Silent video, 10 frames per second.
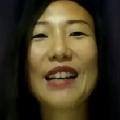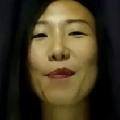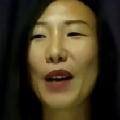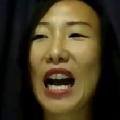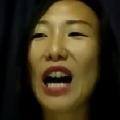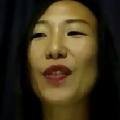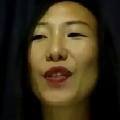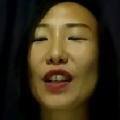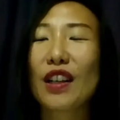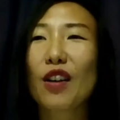but
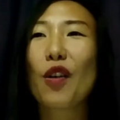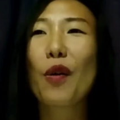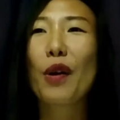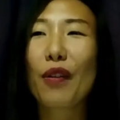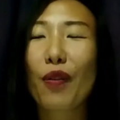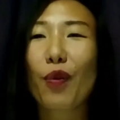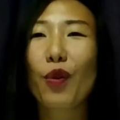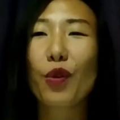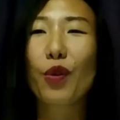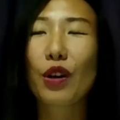after going
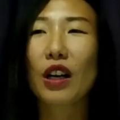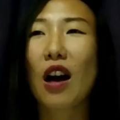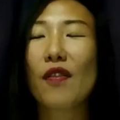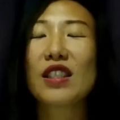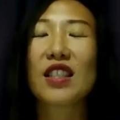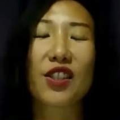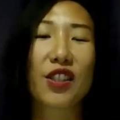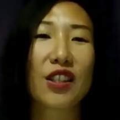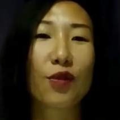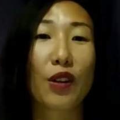through
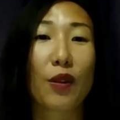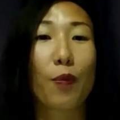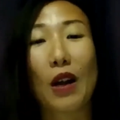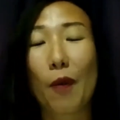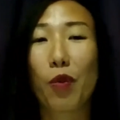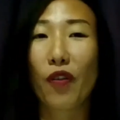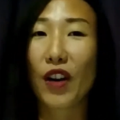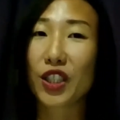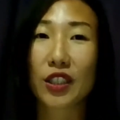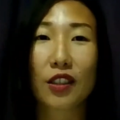conversations with
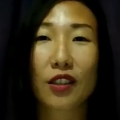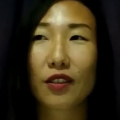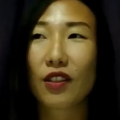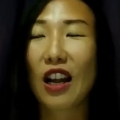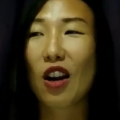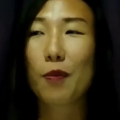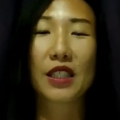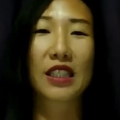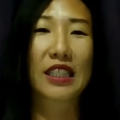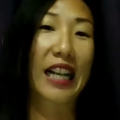professional
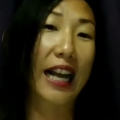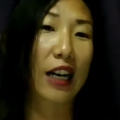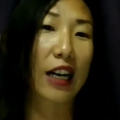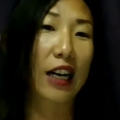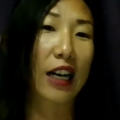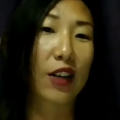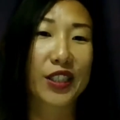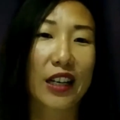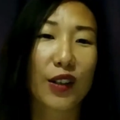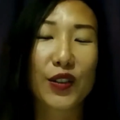therapists like ourselves,